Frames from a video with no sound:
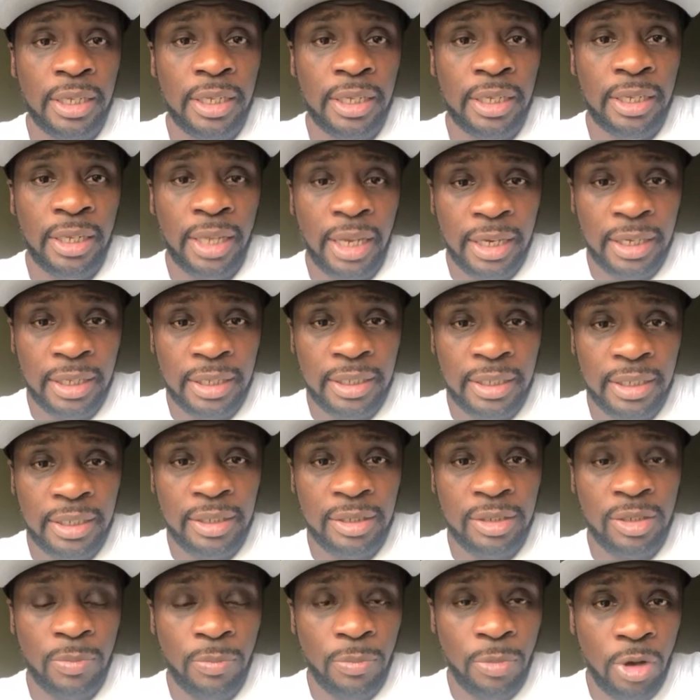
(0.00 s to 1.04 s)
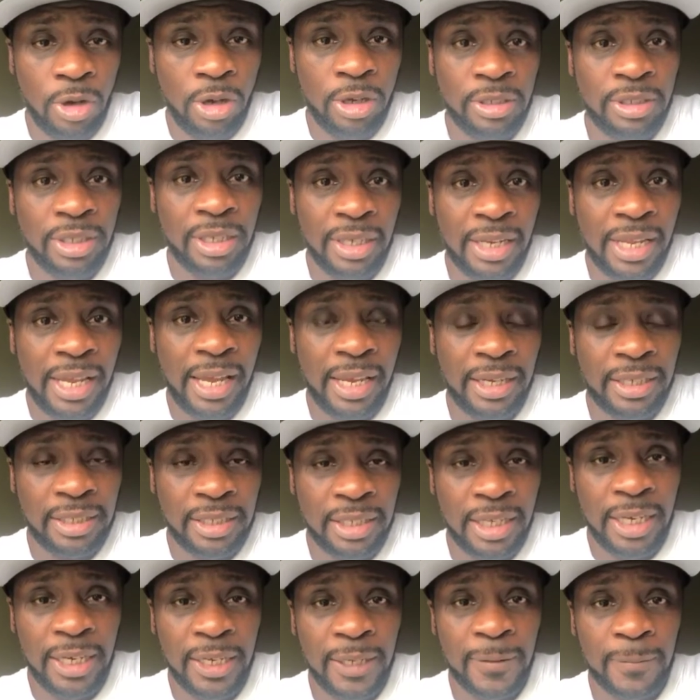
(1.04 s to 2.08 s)
like tomorrow's the last
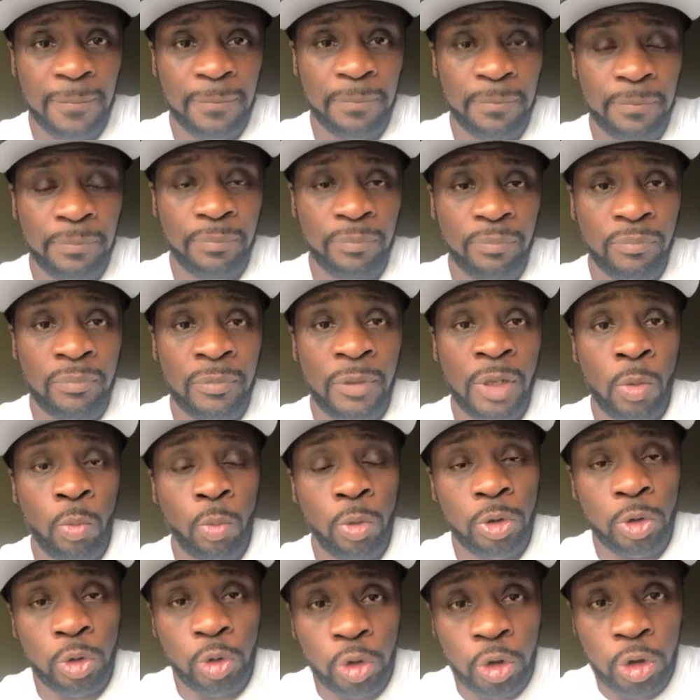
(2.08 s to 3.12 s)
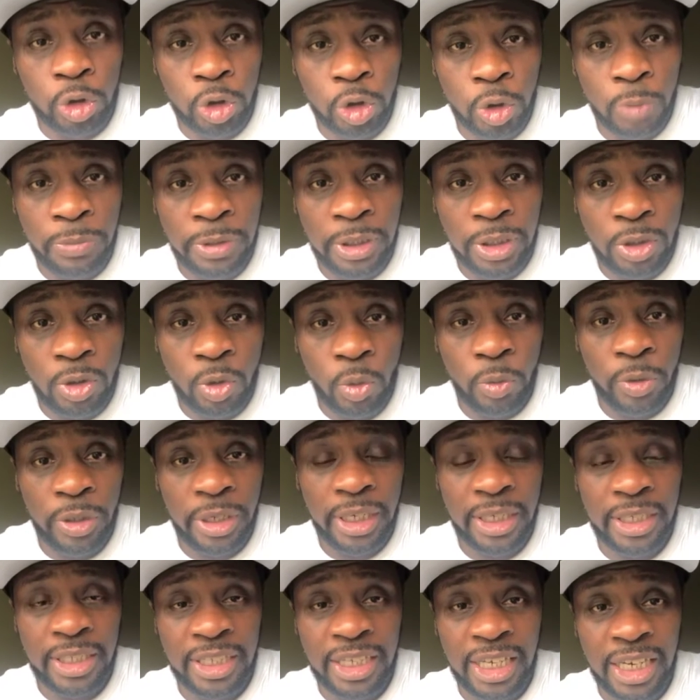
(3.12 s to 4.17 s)
day. What you should be doing
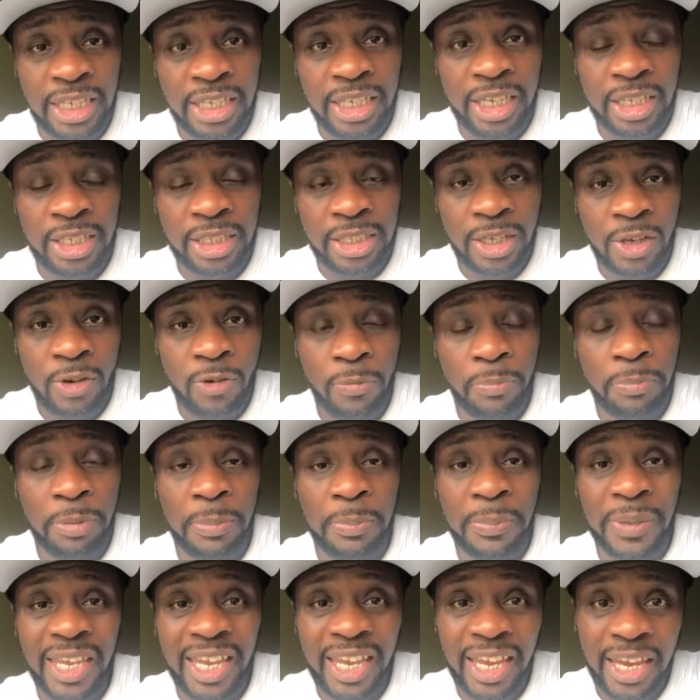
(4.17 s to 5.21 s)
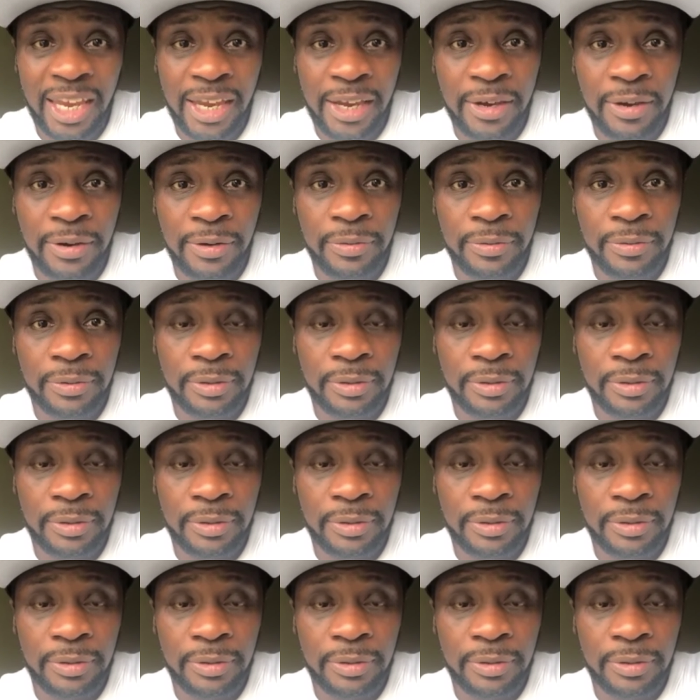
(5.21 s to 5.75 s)
is getting yourself prepared